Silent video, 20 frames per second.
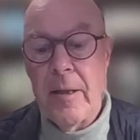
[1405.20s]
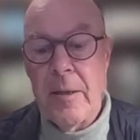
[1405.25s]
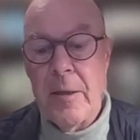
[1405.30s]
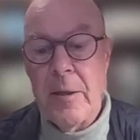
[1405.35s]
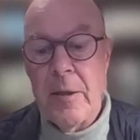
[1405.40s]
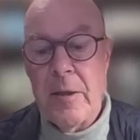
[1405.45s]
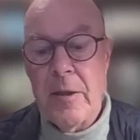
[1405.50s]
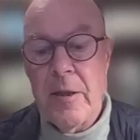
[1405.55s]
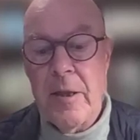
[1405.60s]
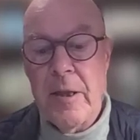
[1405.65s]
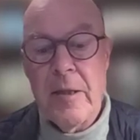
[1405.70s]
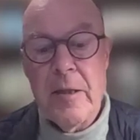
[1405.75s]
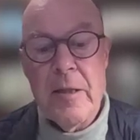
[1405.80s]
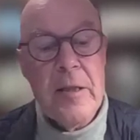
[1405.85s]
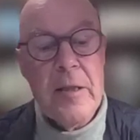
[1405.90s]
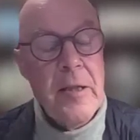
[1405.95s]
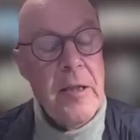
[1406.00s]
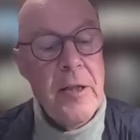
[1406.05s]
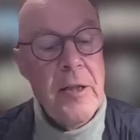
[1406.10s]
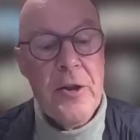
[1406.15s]

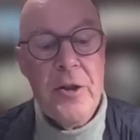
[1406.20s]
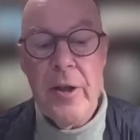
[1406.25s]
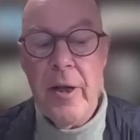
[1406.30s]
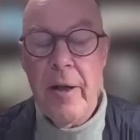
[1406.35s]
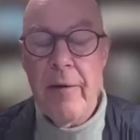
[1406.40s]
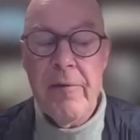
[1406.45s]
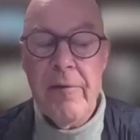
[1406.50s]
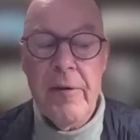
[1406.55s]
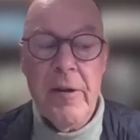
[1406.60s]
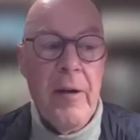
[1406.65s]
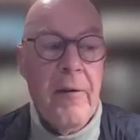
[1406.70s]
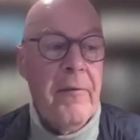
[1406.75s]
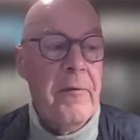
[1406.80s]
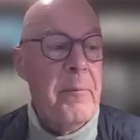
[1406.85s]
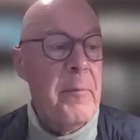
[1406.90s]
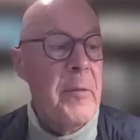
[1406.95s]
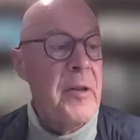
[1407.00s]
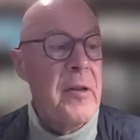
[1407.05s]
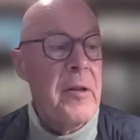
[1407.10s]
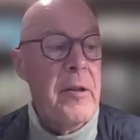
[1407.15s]
since each and every
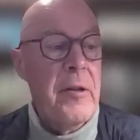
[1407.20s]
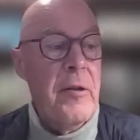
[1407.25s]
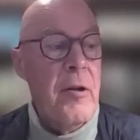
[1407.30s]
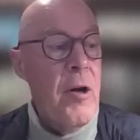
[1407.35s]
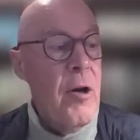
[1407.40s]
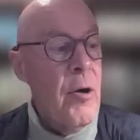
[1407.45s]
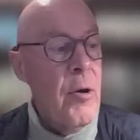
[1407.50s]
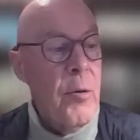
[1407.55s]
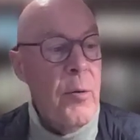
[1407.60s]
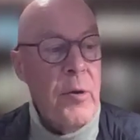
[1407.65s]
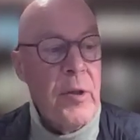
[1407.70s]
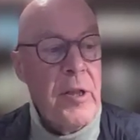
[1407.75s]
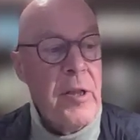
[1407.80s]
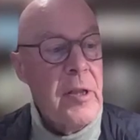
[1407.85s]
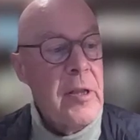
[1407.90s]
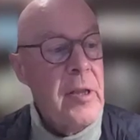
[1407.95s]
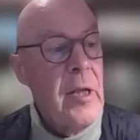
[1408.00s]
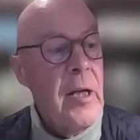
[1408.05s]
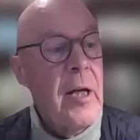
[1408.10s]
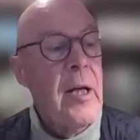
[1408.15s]
government
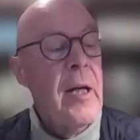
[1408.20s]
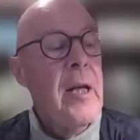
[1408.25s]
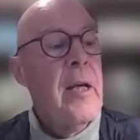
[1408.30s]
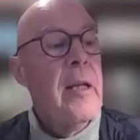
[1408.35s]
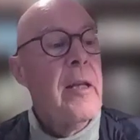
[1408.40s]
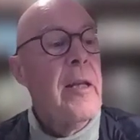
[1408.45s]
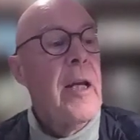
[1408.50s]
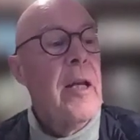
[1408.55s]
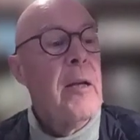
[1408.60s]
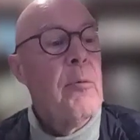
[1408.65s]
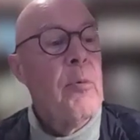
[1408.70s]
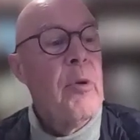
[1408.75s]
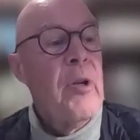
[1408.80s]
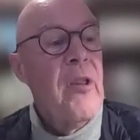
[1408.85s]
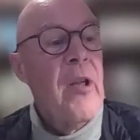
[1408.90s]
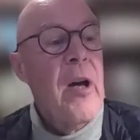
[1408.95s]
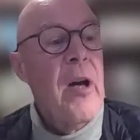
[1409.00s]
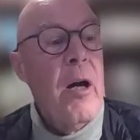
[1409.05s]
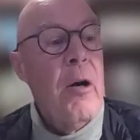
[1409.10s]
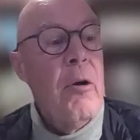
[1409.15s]
knows that
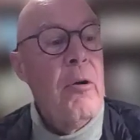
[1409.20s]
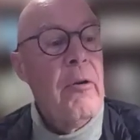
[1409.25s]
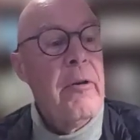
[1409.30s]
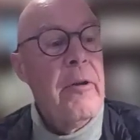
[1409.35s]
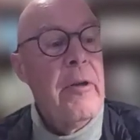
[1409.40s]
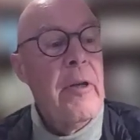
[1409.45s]
without